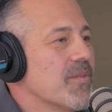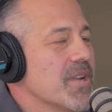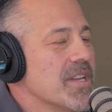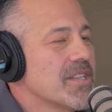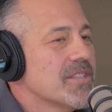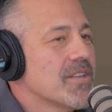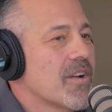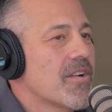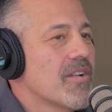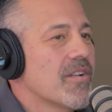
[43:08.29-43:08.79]
we
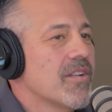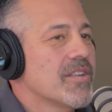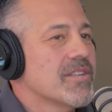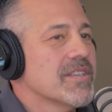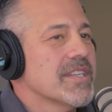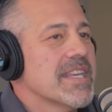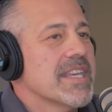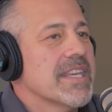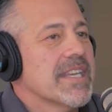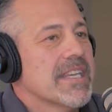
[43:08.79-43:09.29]
start
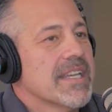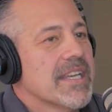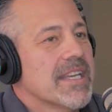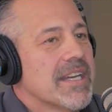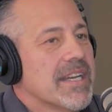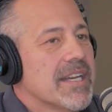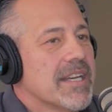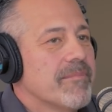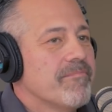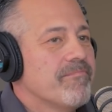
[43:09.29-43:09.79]
seeing
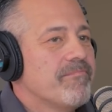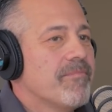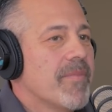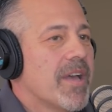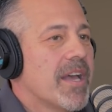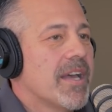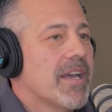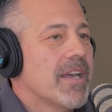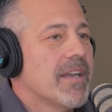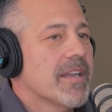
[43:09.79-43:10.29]
um,
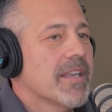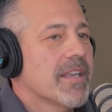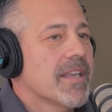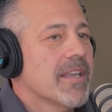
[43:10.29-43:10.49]
uh,